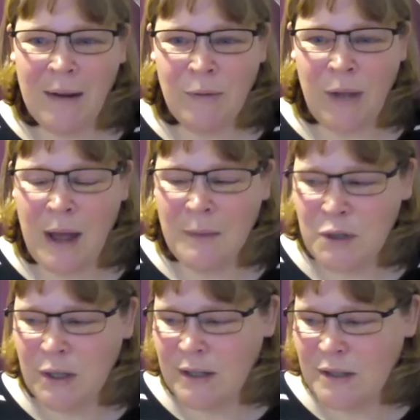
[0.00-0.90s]
well, I'm
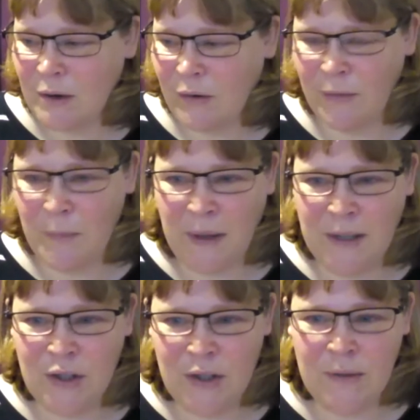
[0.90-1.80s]
Julia Stock from Be
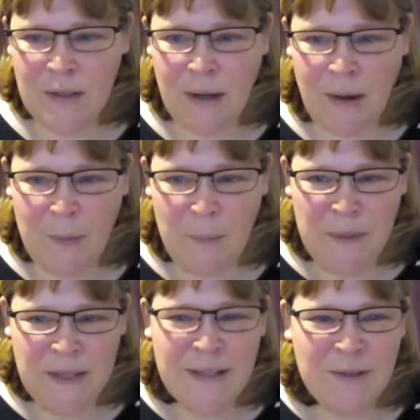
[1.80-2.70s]
Astute, and I'm a
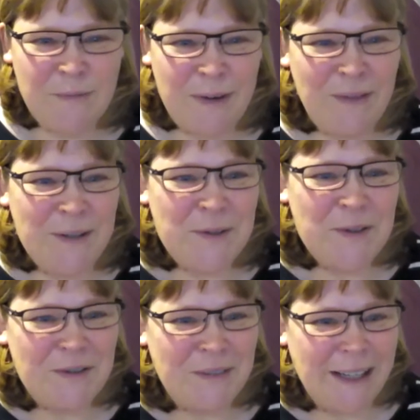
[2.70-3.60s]
business
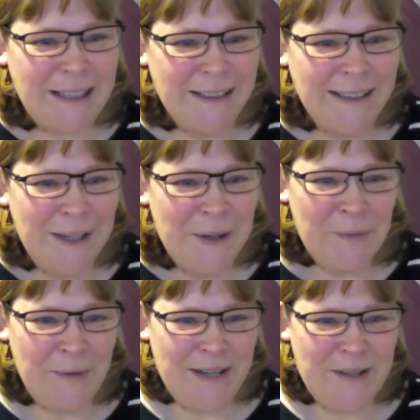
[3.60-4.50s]
revolutionary,
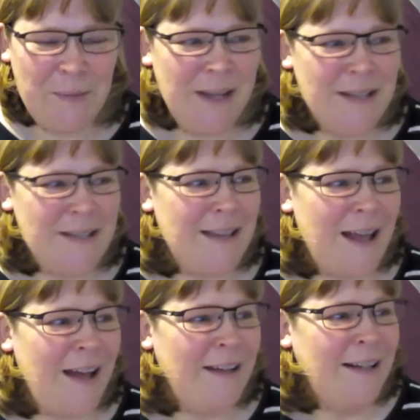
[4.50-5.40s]
which means
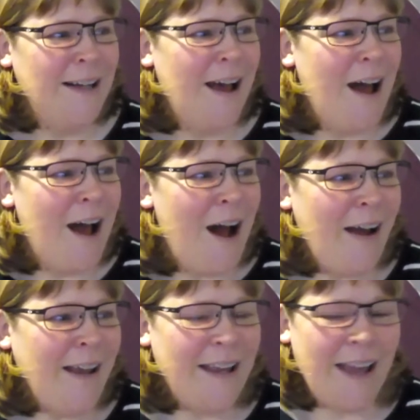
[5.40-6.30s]
that
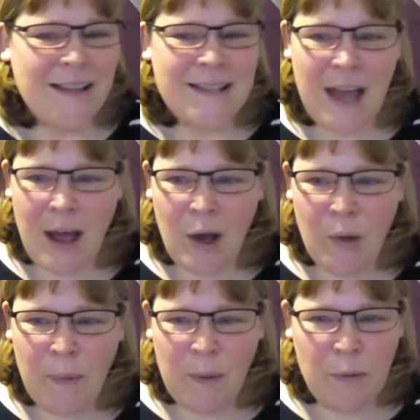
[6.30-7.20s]
I get to
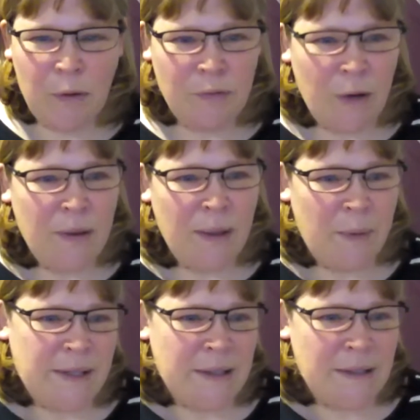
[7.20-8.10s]
help people grow their
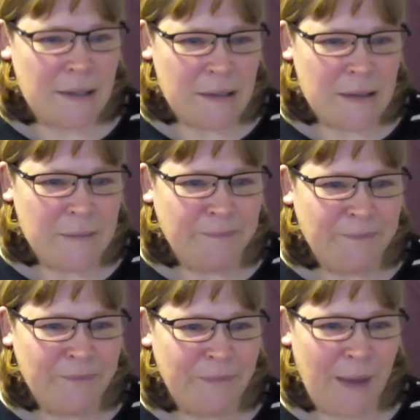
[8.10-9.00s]
businesses.
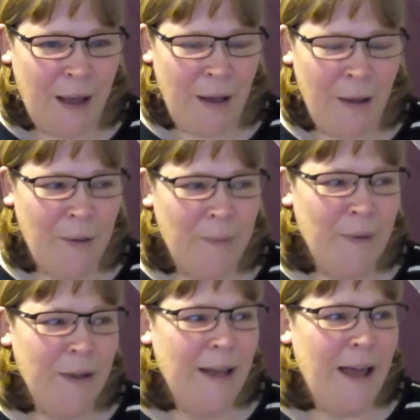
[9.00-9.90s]
Um,
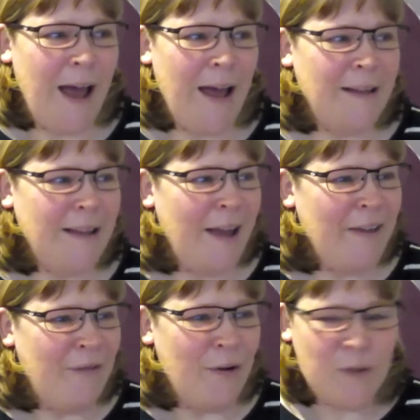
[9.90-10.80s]
and that
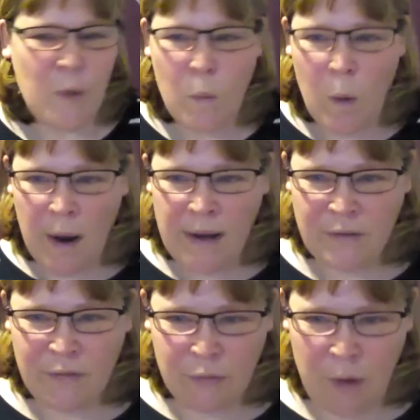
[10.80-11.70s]
involves a wide
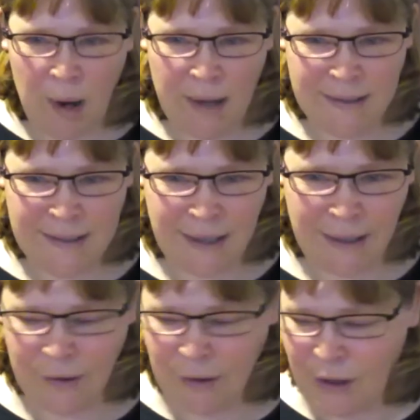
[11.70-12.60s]

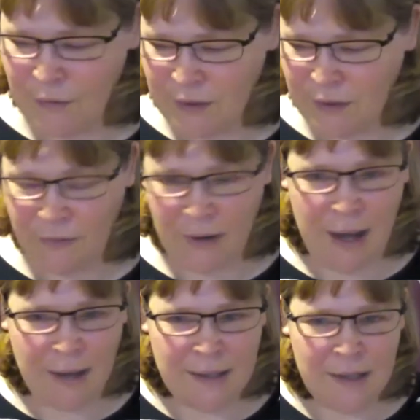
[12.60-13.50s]
variety of different
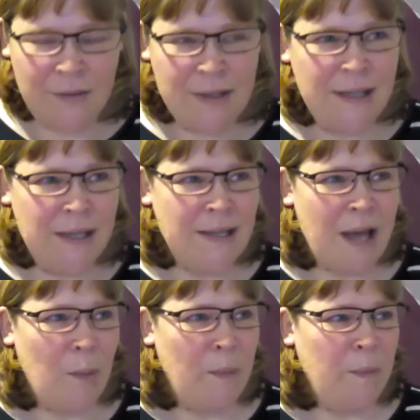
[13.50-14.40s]
activities,
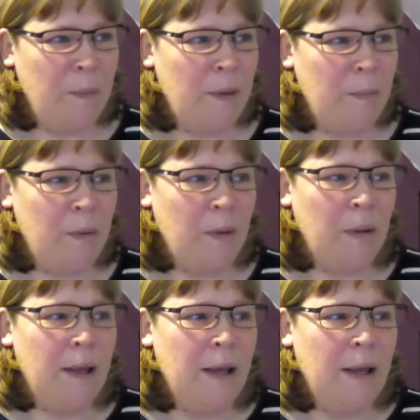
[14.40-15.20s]
helping people